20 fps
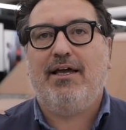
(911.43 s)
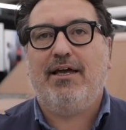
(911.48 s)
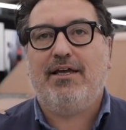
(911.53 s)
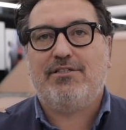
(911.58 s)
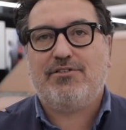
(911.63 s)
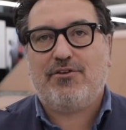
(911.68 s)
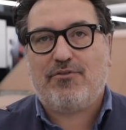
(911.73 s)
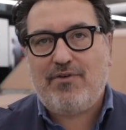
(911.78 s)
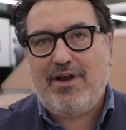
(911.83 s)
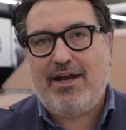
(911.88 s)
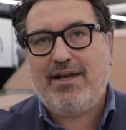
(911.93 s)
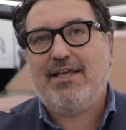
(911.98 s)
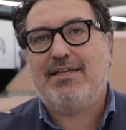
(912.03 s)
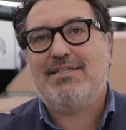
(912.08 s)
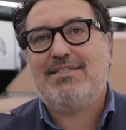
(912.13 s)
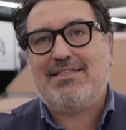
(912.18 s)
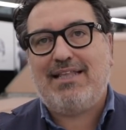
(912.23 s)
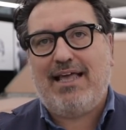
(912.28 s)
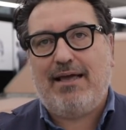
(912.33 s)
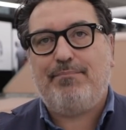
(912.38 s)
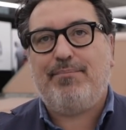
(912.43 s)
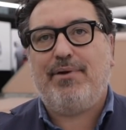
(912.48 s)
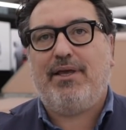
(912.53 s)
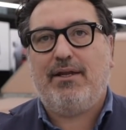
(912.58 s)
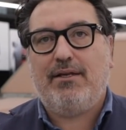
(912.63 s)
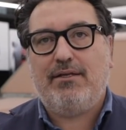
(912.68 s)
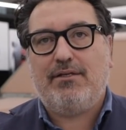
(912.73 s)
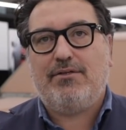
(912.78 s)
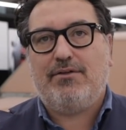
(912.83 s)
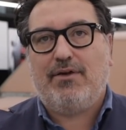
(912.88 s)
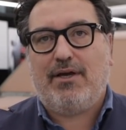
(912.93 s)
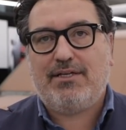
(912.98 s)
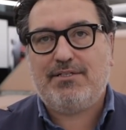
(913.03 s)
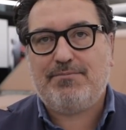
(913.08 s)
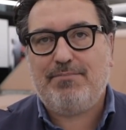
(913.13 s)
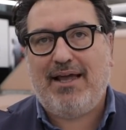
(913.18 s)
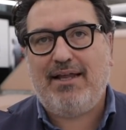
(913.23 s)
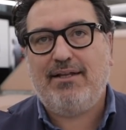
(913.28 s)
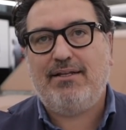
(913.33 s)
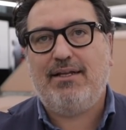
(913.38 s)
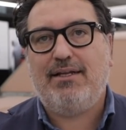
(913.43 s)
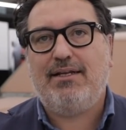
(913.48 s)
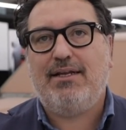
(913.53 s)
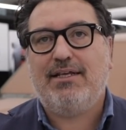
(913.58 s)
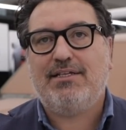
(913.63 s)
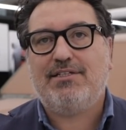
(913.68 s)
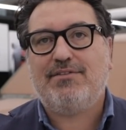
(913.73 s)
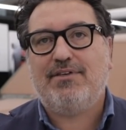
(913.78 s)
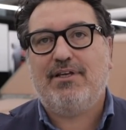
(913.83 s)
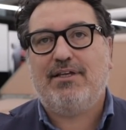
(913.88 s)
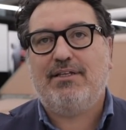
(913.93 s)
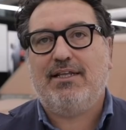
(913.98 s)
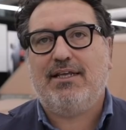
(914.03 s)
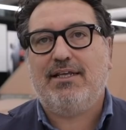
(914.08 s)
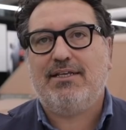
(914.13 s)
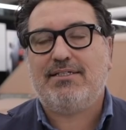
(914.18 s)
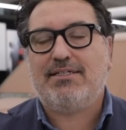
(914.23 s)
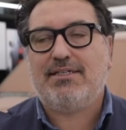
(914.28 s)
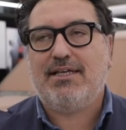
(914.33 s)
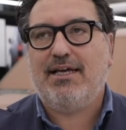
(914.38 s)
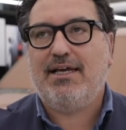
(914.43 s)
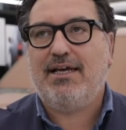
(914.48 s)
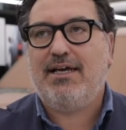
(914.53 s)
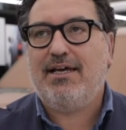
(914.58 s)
It's already a step into expanding this